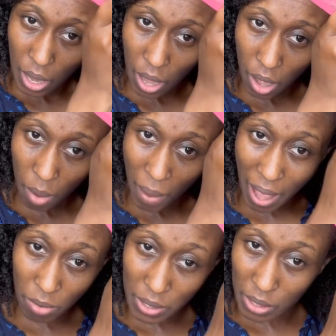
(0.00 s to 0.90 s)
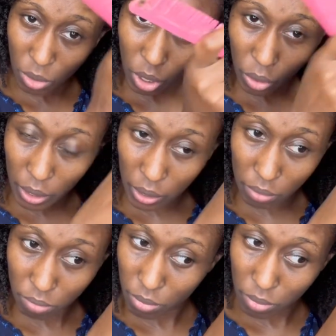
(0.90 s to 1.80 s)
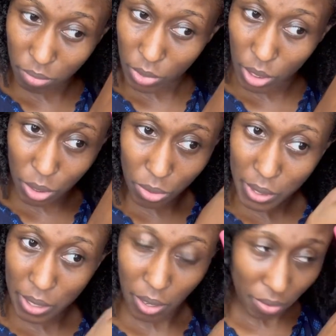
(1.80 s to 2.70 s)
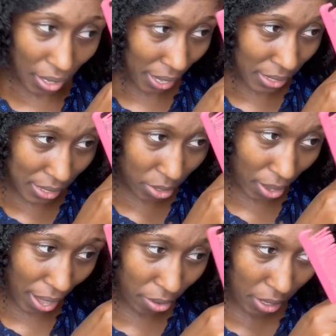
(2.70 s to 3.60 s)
I was still going to do stuff, like still out and